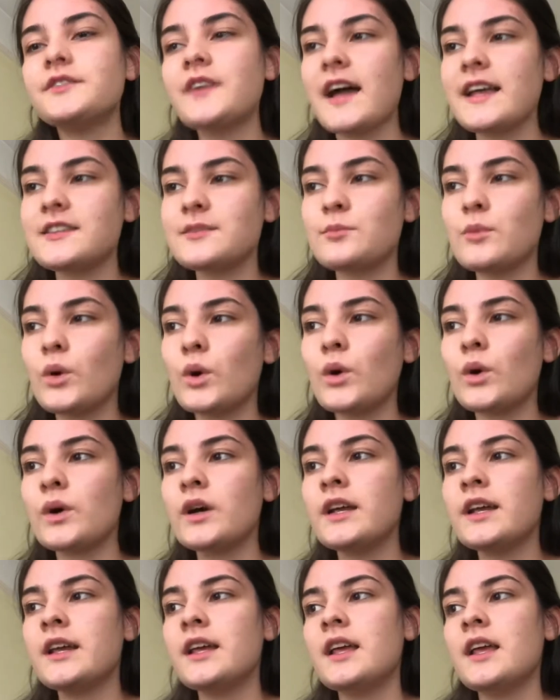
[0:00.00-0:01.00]
has more
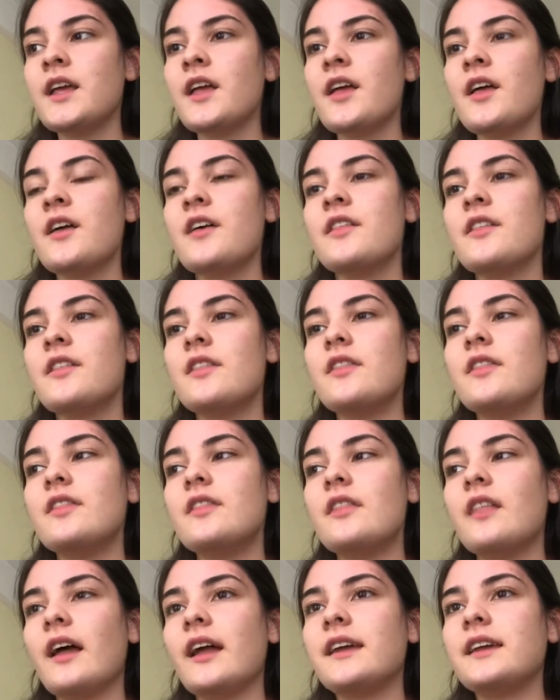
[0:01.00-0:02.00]

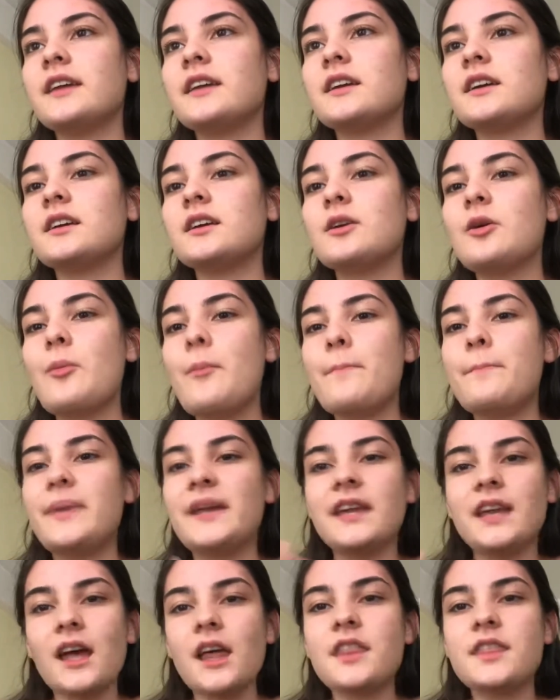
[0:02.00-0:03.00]
like
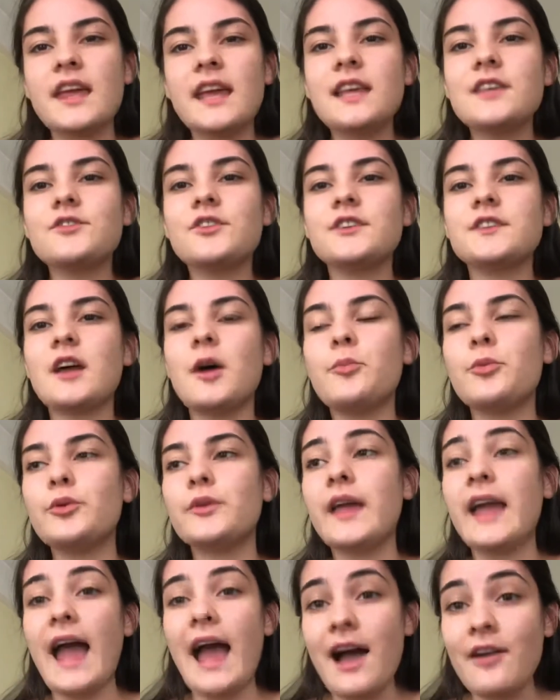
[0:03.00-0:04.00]
bigger things. For example,
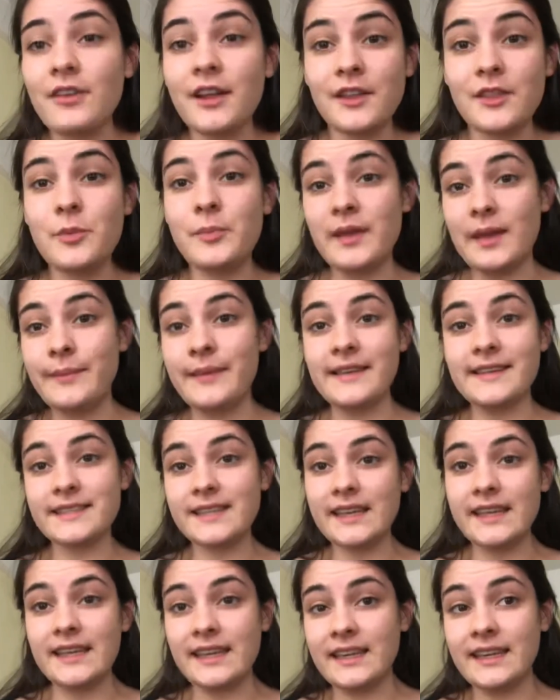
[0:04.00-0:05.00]
they have like the
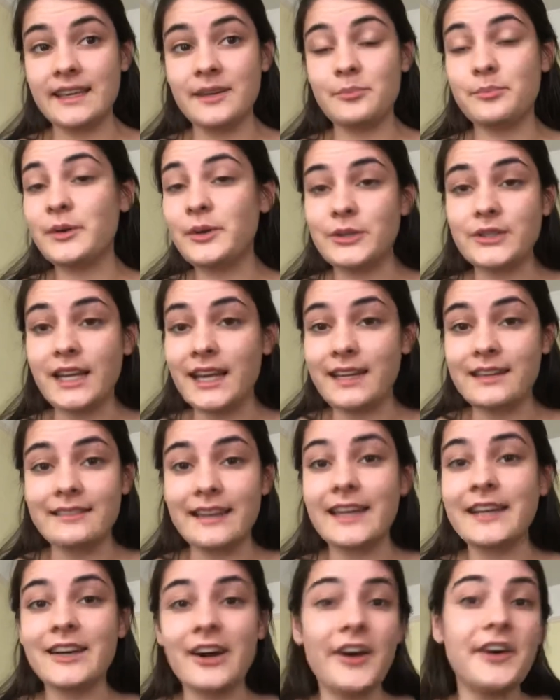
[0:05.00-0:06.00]
BBC building
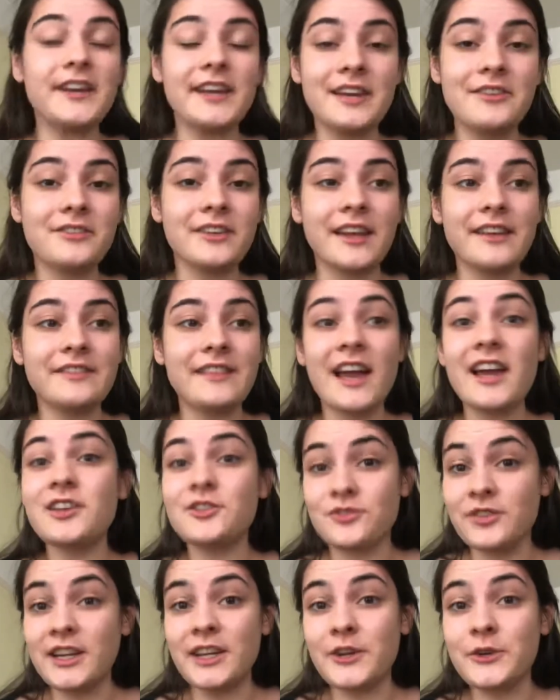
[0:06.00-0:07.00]
in Cardiff, like that is
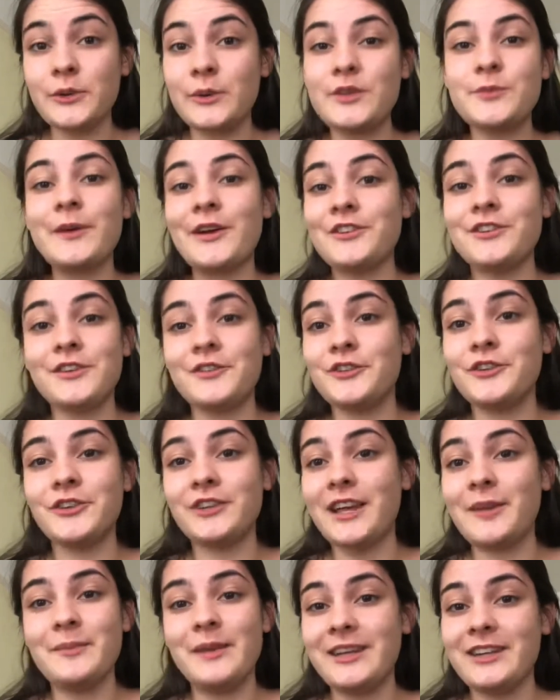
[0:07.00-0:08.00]
really cool, especially if you're doing
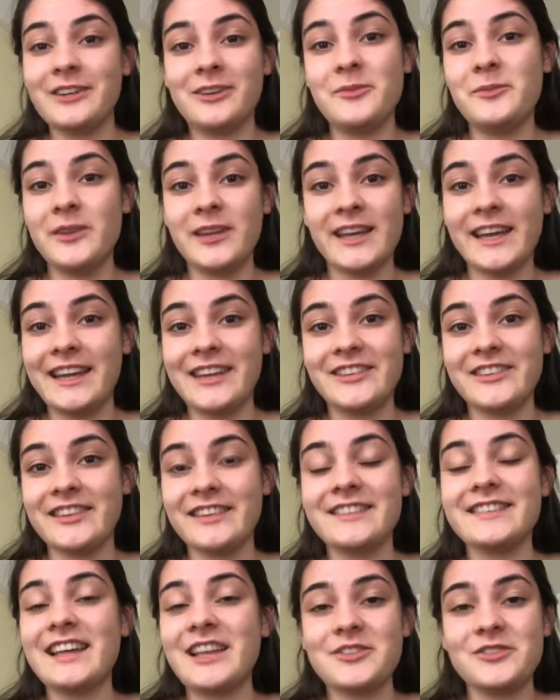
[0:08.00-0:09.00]
like media and
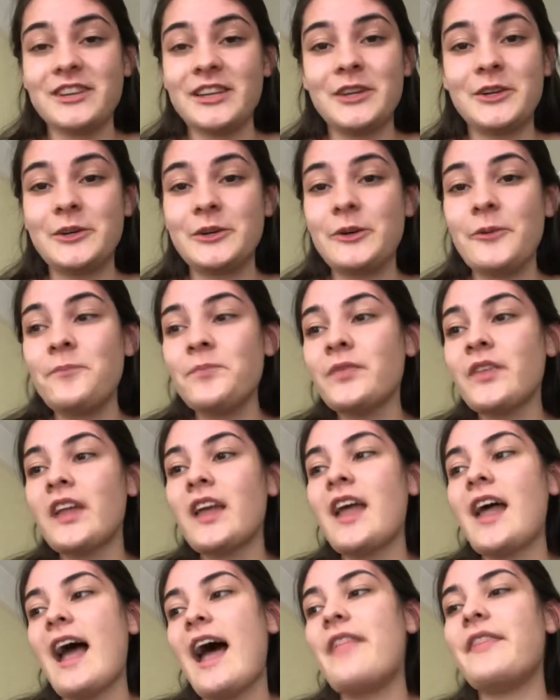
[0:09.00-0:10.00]
communications. That's really cool.
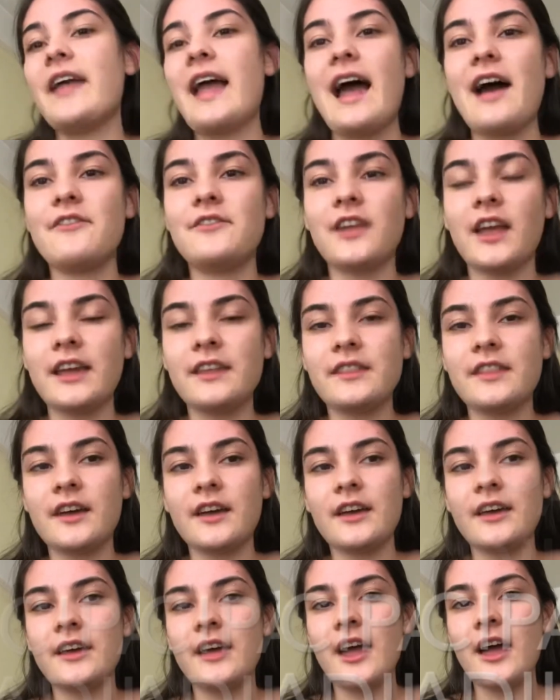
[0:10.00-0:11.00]
And they have like
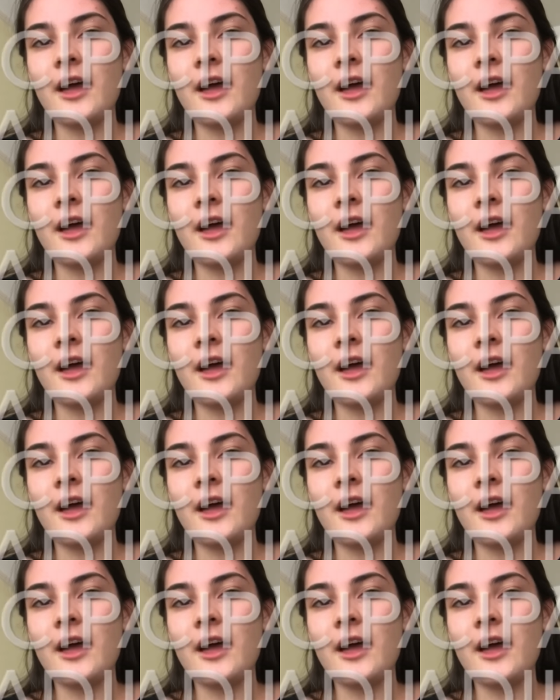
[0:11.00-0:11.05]
the